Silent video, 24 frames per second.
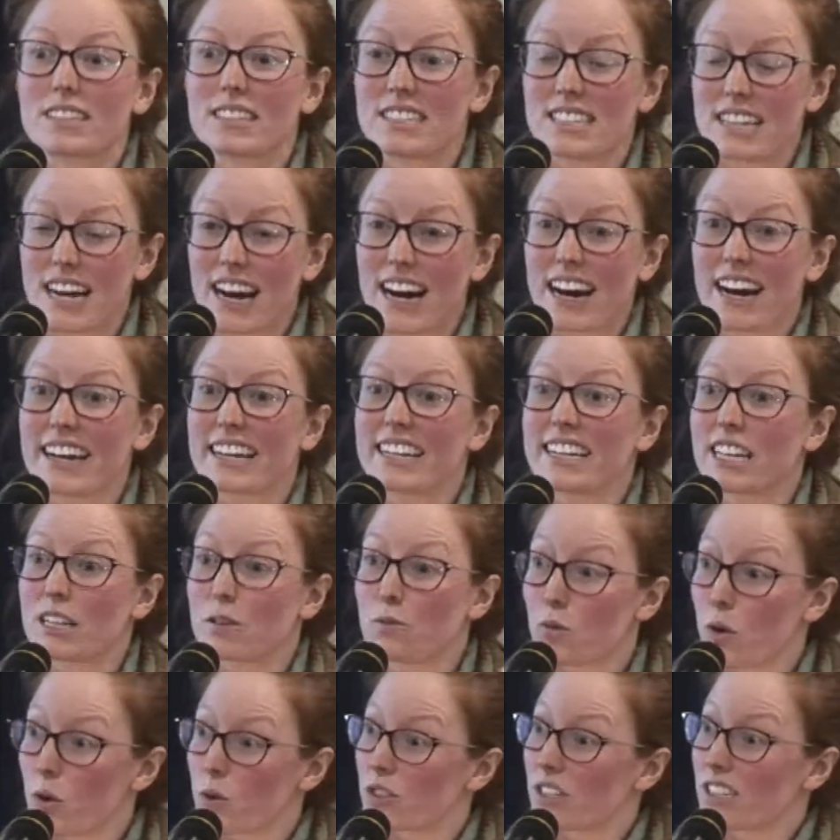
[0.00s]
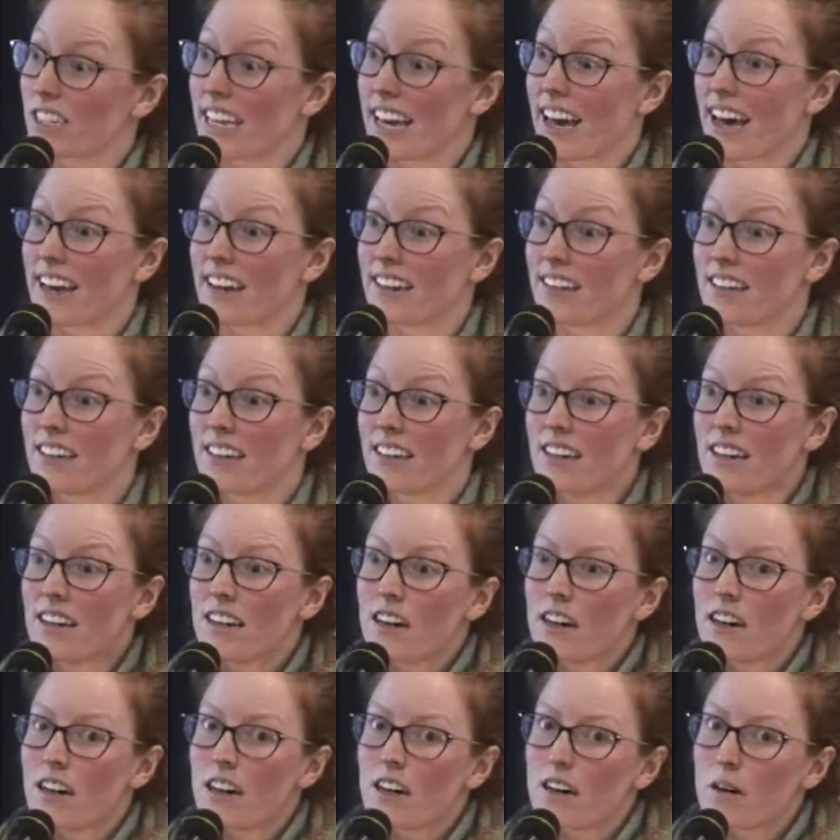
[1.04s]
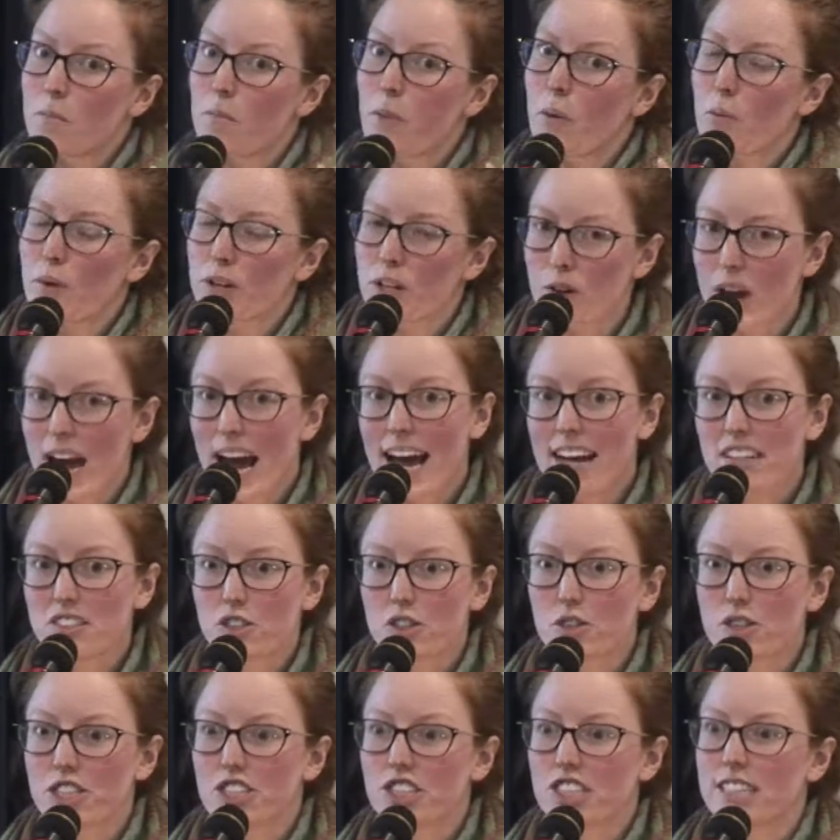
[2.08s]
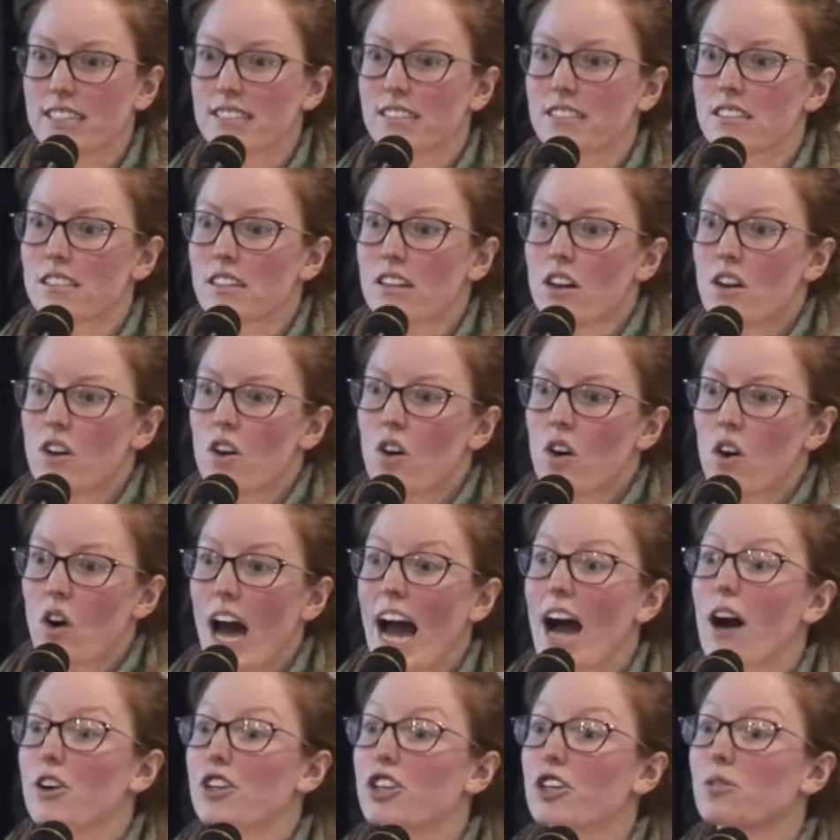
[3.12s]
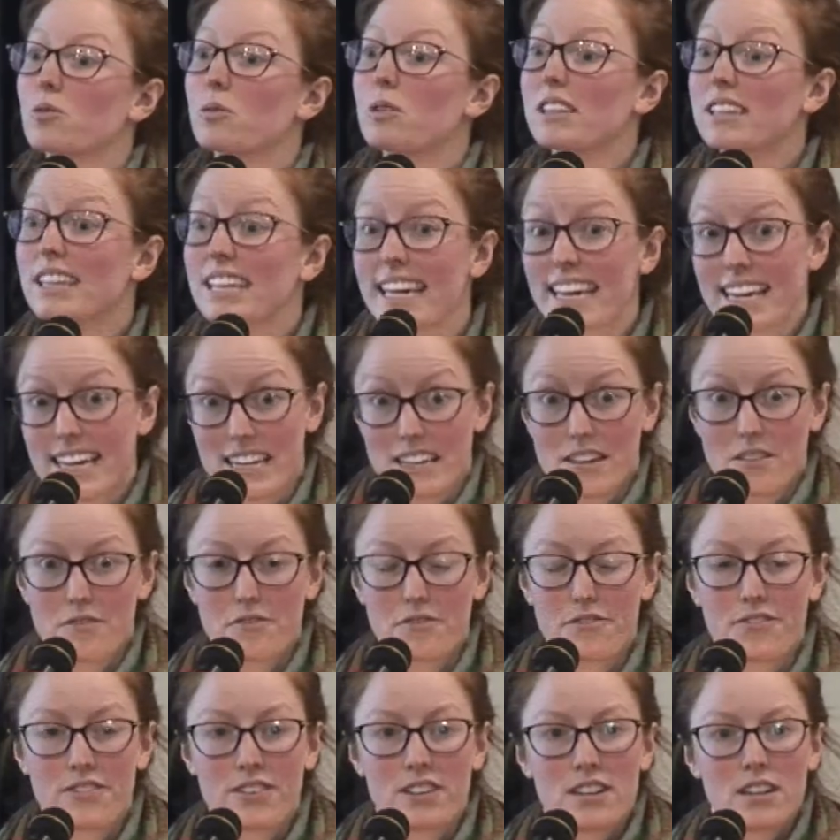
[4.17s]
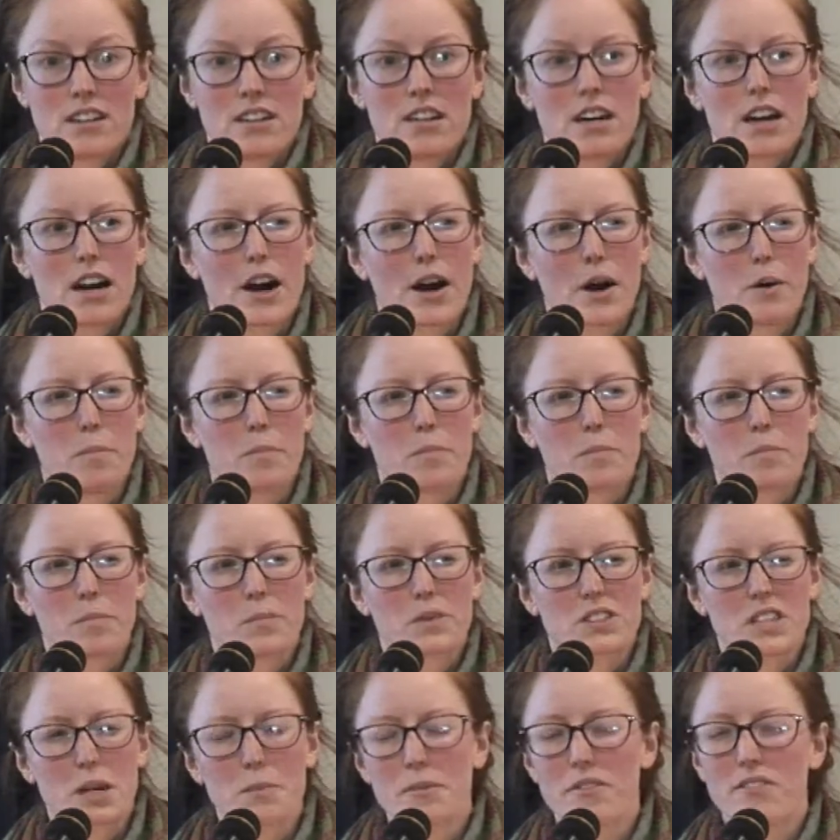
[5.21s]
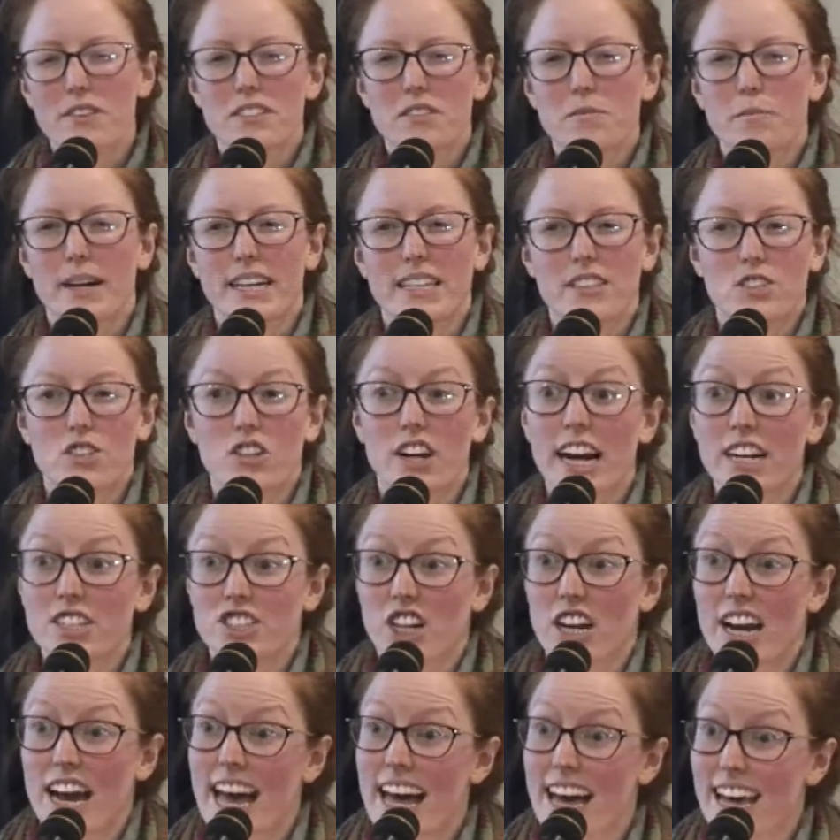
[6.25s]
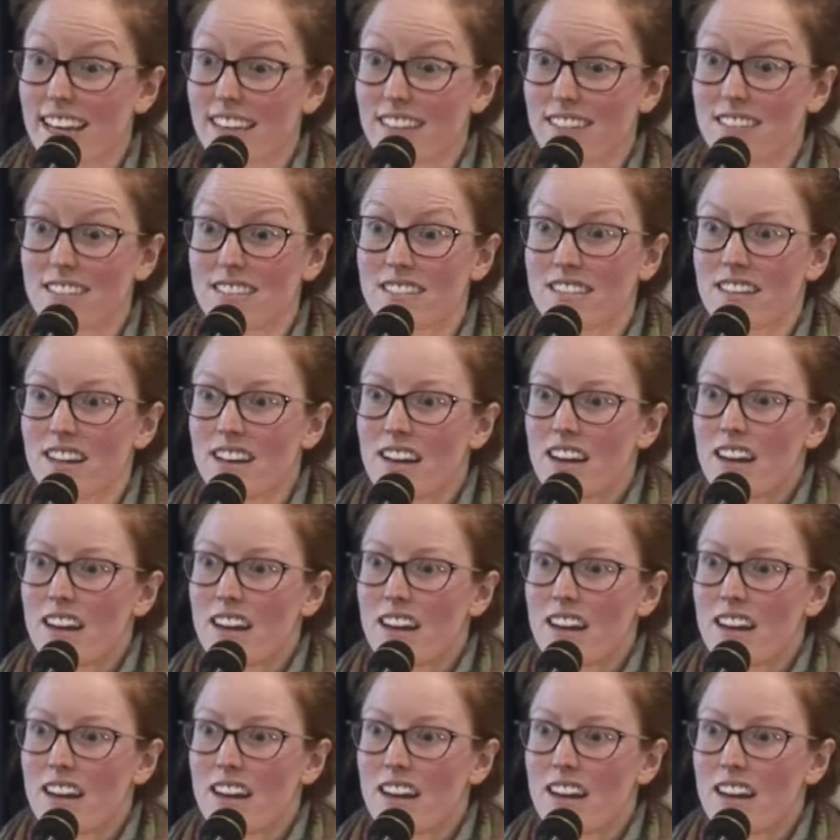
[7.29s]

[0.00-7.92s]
died, and rose again. But when you ask Christians, how do you live, some of us might scratch our heads.